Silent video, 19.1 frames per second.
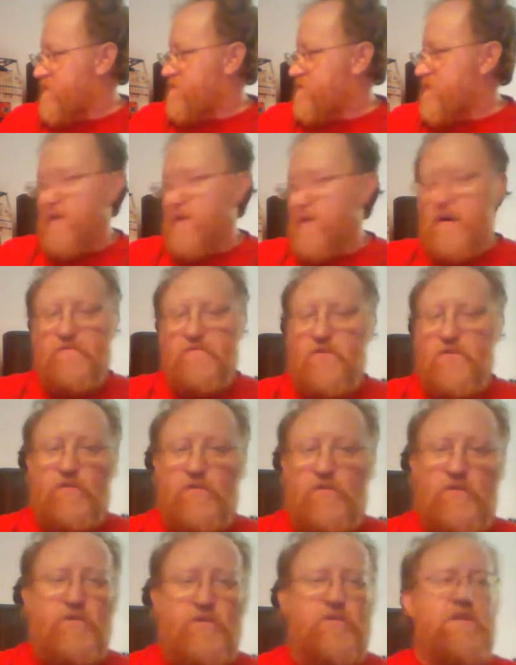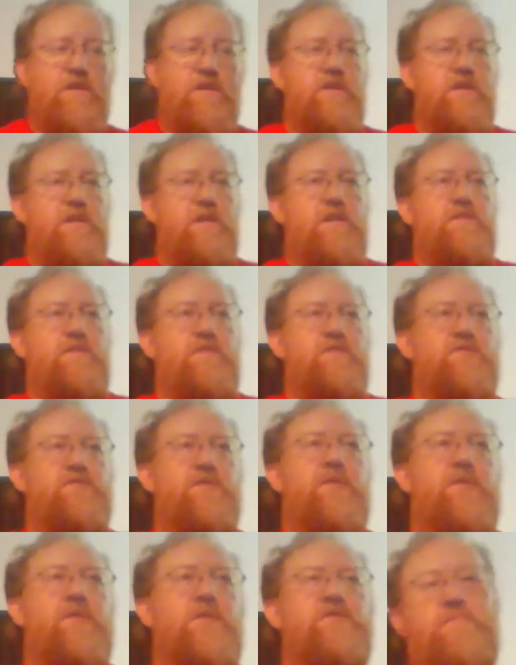yeah, I have no clue. So I was